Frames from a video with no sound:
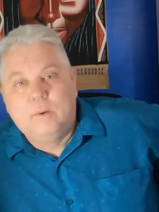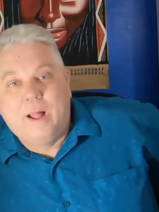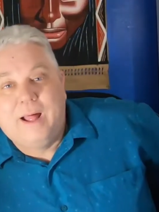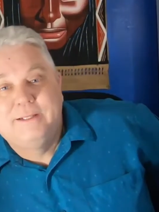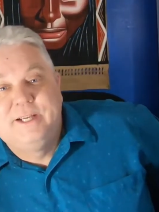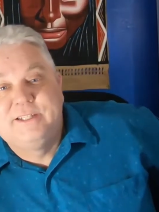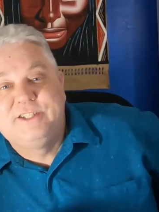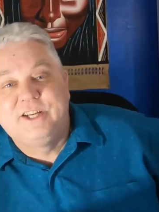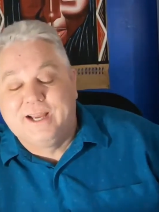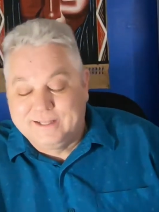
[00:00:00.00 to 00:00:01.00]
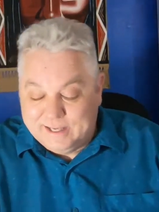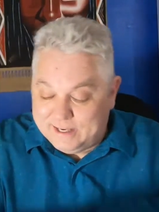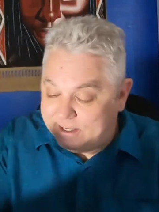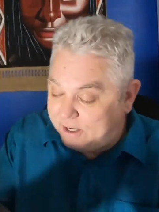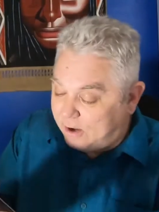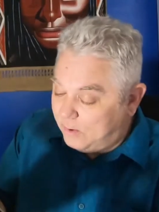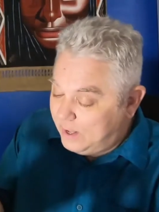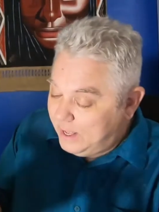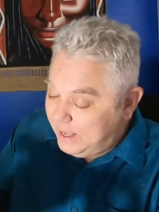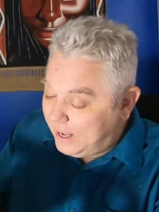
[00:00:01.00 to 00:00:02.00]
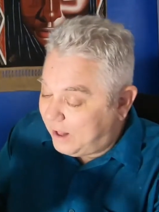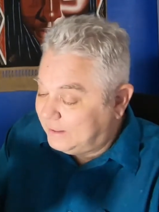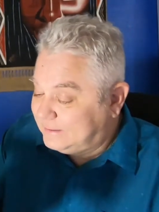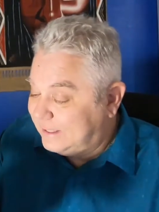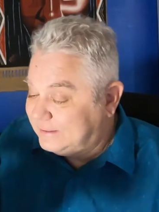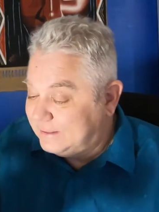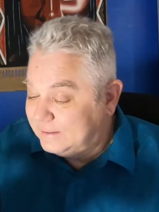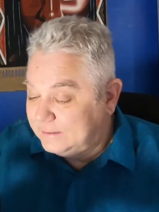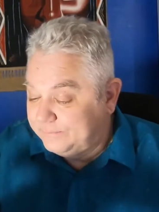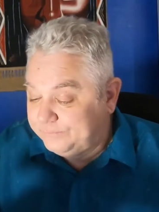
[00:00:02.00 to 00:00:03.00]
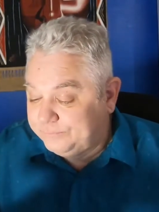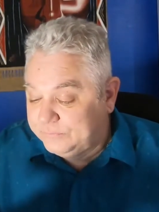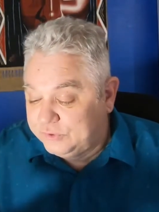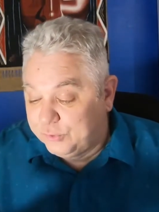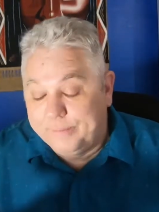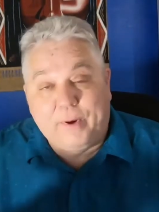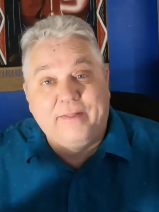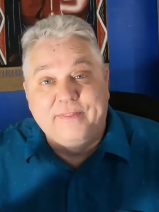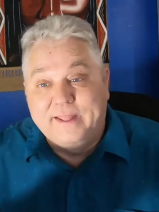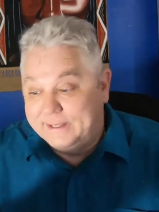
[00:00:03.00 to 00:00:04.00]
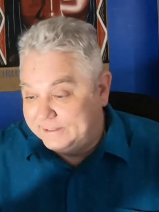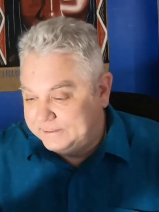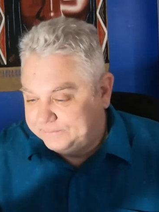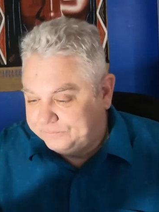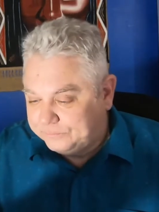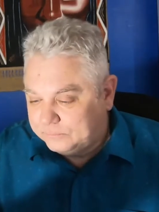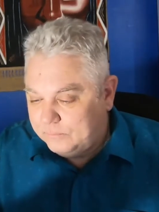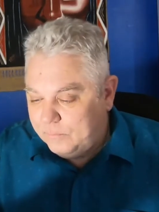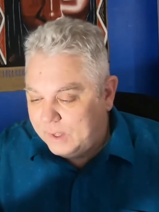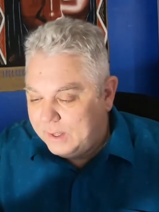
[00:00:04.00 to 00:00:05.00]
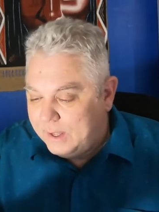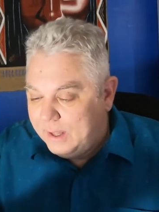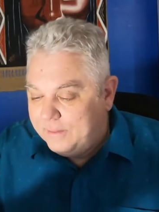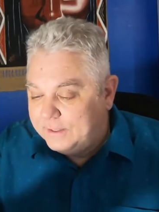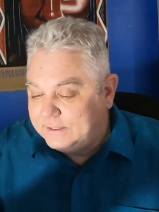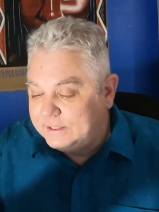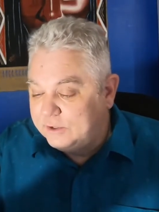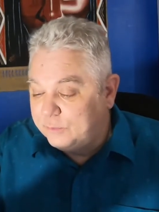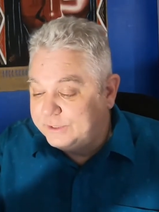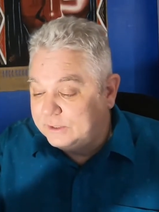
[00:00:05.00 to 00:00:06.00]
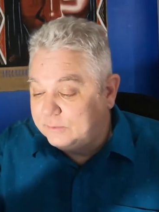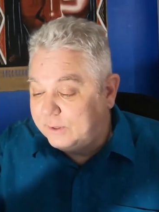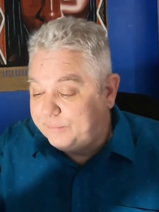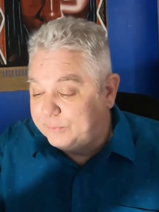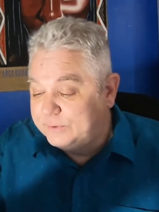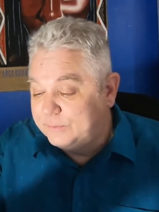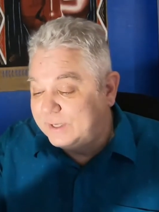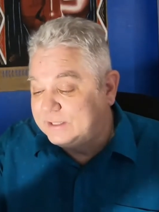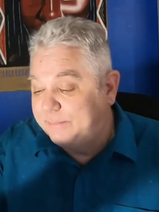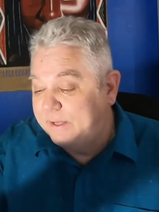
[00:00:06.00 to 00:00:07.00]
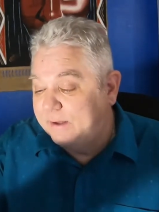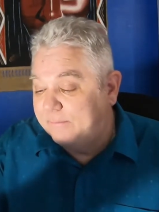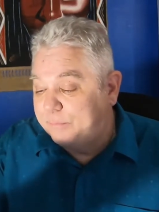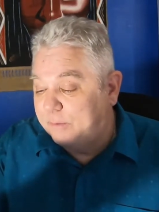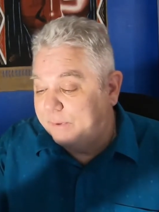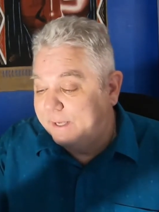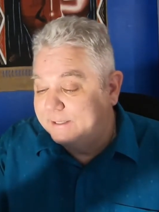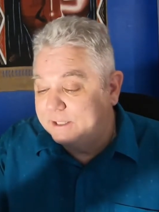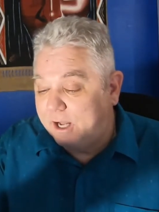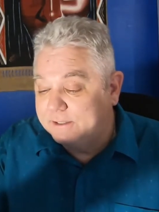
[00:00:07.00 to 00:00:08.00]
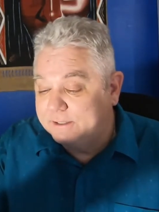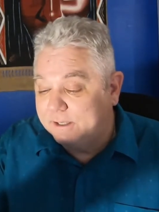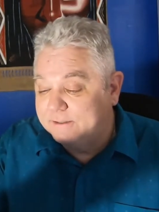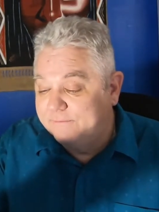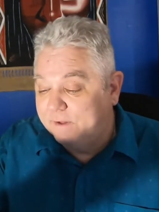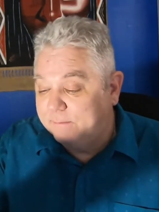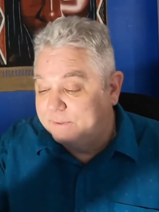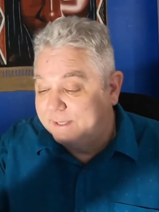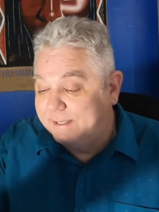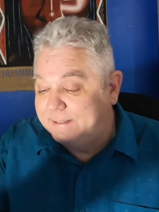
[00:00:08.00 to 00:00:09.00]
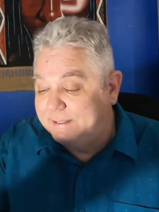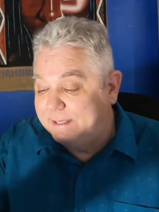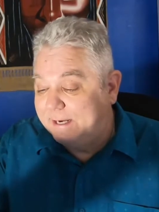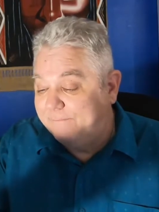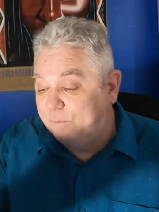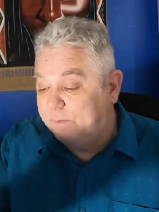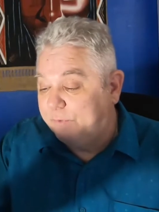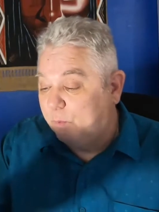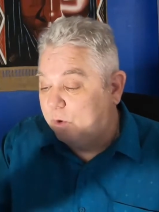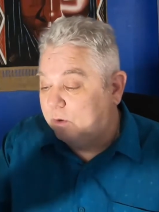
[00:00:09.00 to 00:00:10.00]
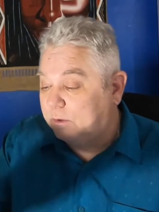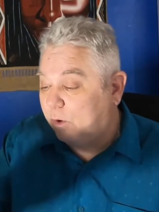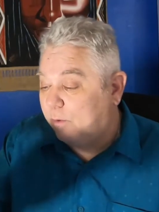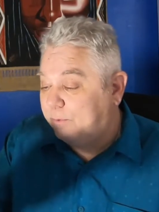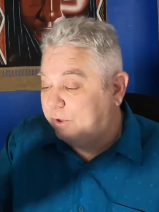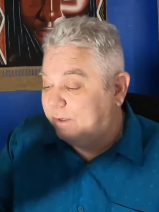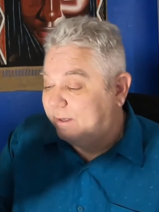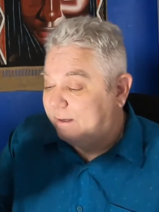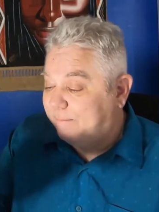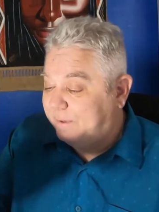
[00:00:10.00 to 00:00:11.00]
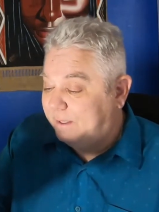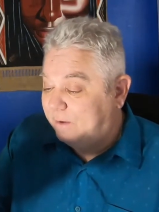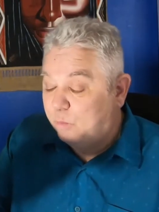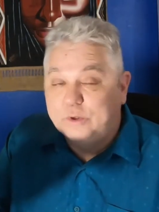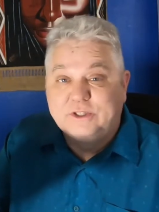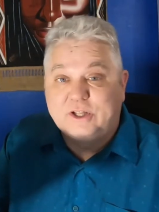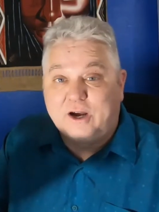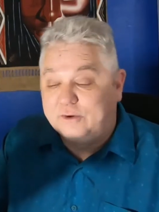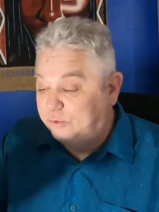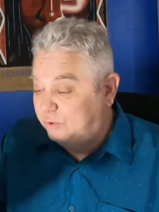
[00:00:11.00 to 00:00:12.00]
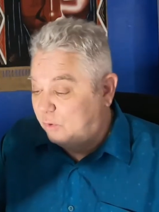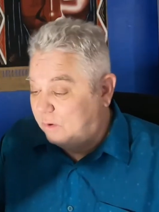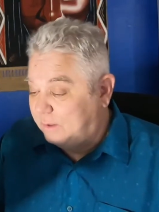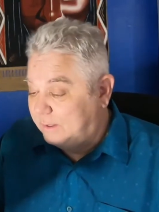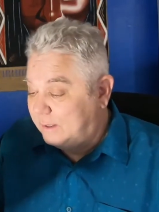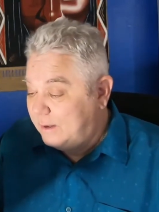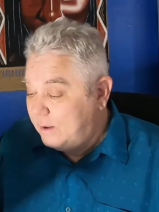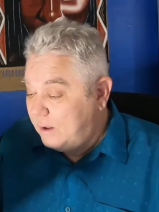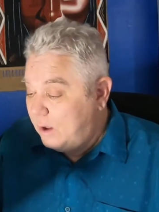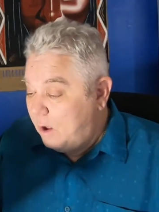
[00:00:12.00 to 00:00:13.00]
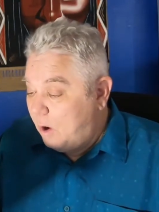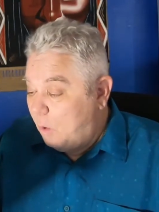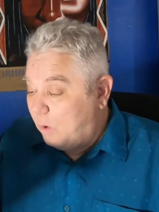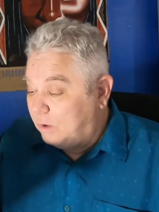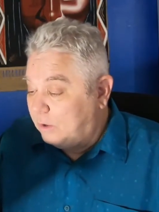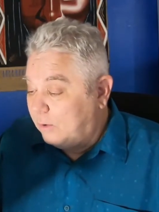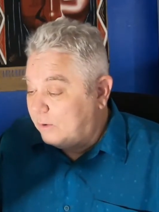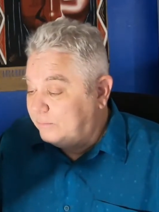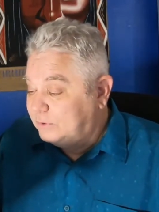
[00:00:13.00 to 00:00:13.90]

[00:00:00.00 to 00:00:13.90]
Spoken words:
I just checked it, you know. Oh, it says this trip on this. This is the original recipe of purple haze hot sauce developed in 1994 at the World Home Cooking Company in Woodstock, New York, where local